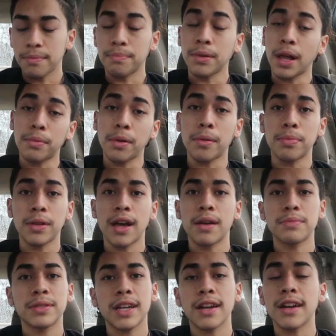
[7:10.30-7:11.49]
blah, blah, blah,
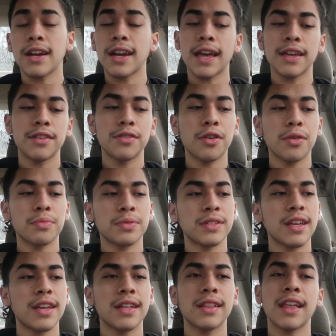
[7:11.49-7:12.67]
I'm scared of that, you know what I'm
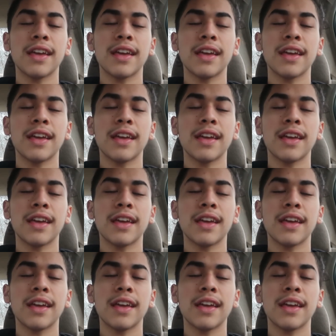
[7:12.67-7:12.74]
saying?